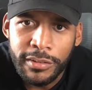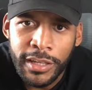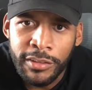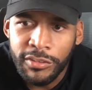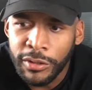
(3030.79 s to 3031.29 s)

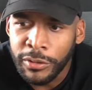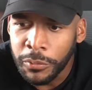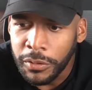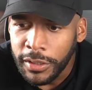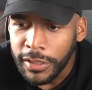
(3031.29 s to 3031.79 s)
And
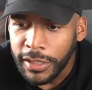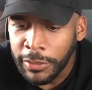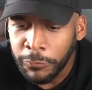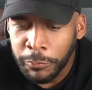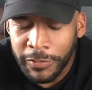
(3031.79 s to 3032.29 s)
so
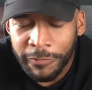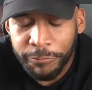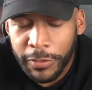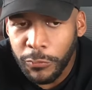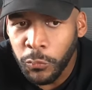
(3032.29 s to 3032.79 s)
it
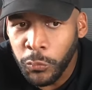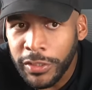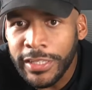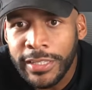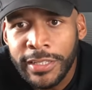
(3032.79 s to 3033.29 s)
felt
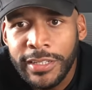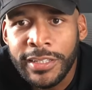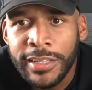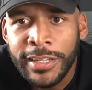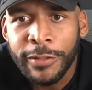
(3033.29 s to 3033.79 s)
really
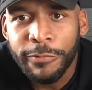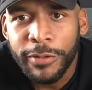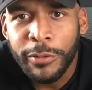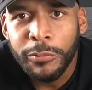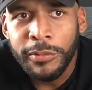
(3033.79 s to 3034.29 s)
indie and it
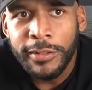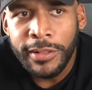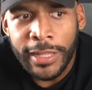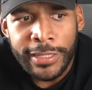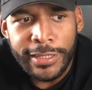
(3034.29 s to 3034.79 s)
felt
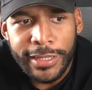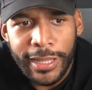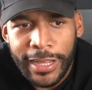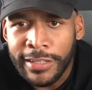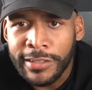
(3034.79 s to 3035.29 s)
like
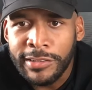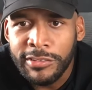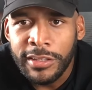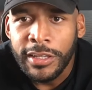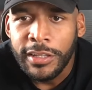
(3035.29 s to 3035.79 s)
college.